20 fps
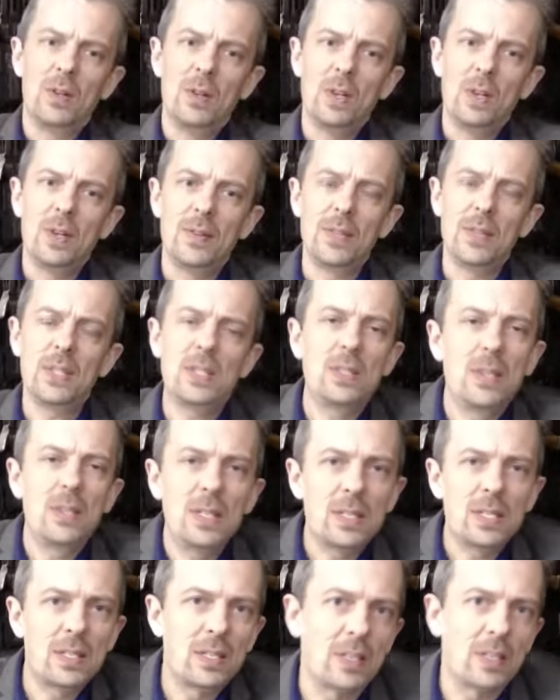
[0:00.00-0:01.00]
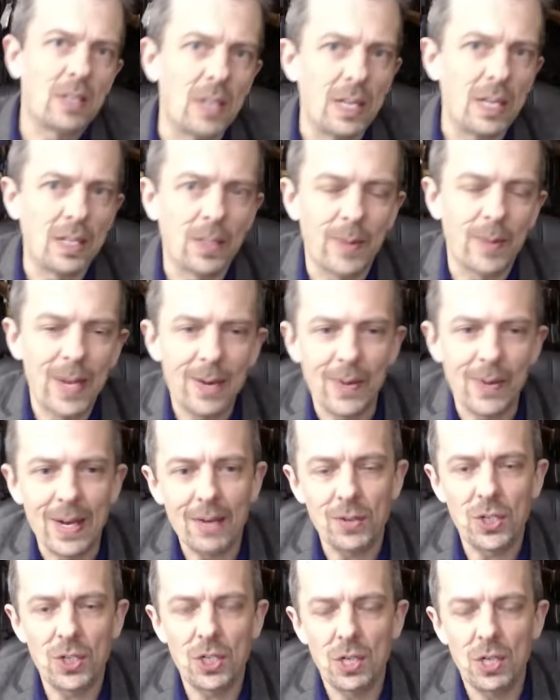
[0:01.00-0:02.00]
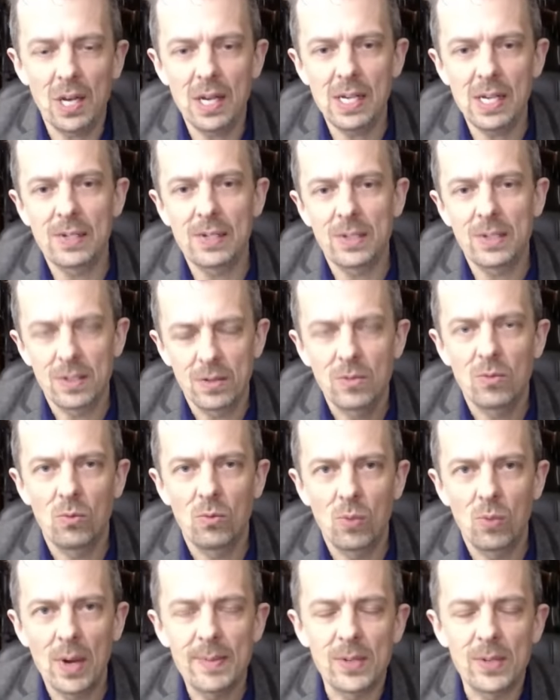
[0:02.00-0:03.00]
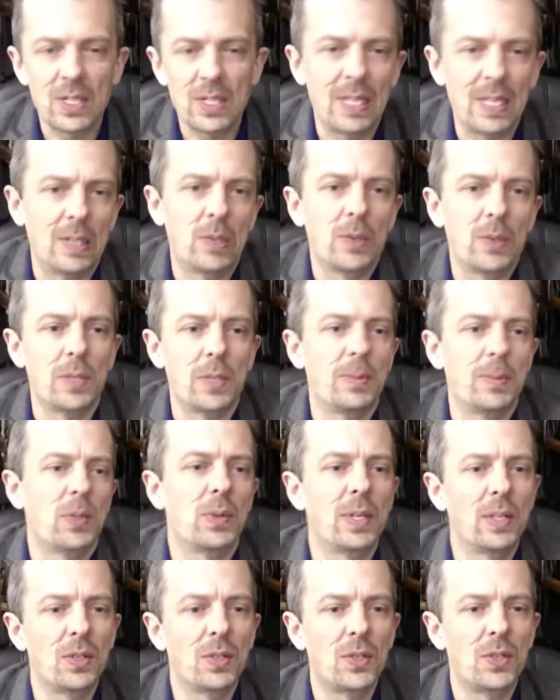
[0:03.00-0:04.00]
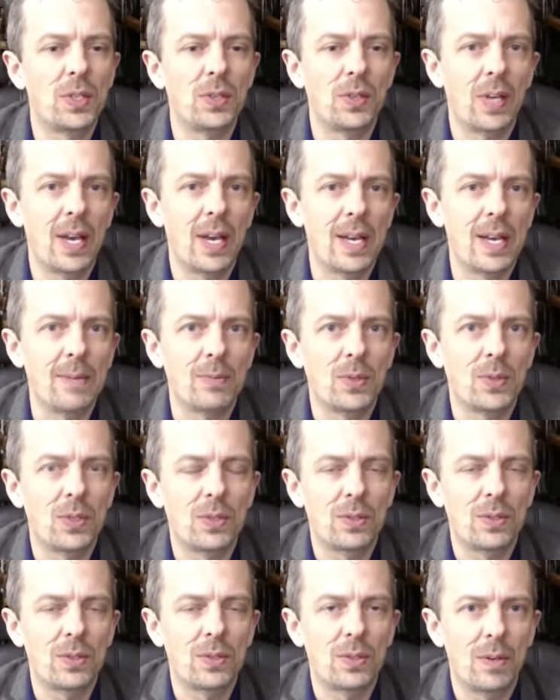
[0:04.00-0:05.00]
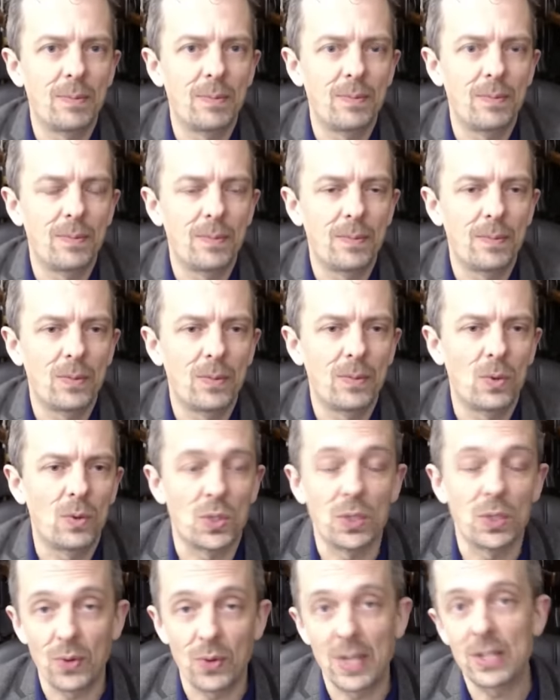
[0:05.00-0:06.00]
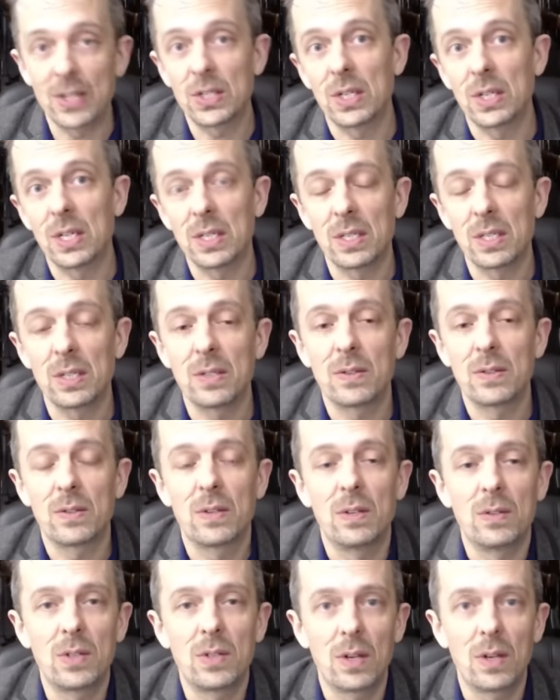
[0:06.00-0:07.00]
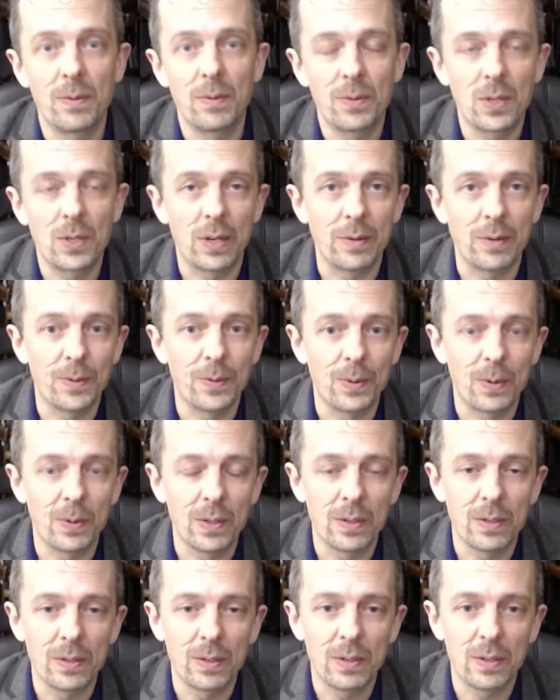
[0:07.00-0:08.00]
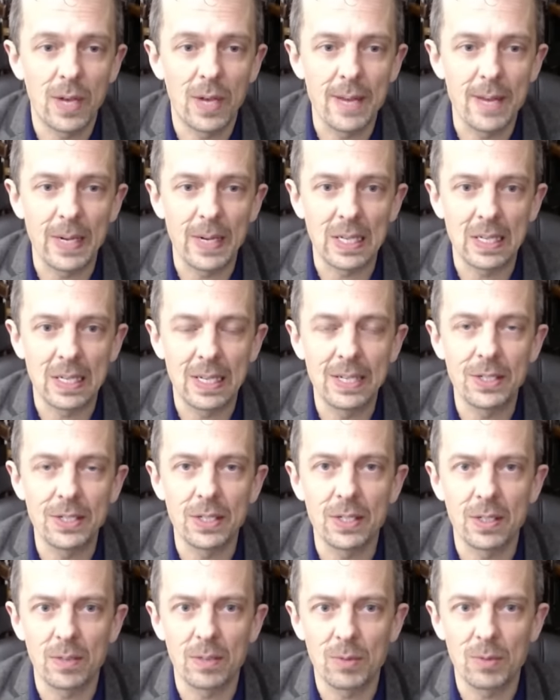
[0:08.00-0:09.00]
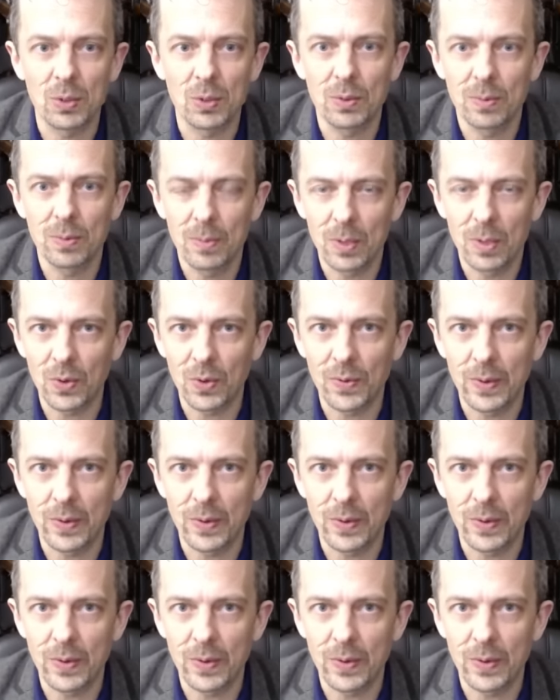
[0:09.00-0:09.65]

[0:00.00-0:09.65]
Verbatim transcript: This is nice to see. So we have we have shared weapons technology between the two games, um, or two franchises, uh, Titan, Titanfall and Apex Legends, as I'm sure a lot of you are